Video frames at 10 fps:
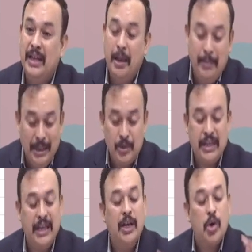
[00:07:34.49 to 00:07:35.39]
Mean to
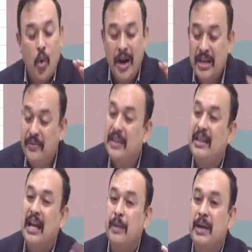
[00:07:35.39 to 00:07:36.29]
say, quantify the
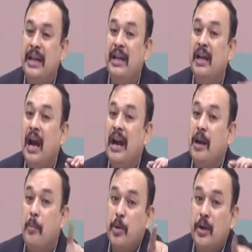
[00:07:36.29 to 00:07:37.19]
liability and
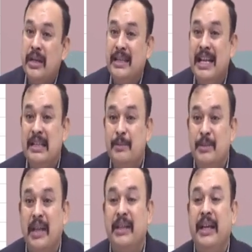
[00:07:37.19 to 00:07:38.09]
upload it in the ASM
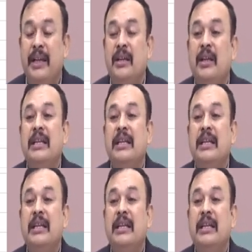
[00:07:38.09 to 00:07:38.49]
13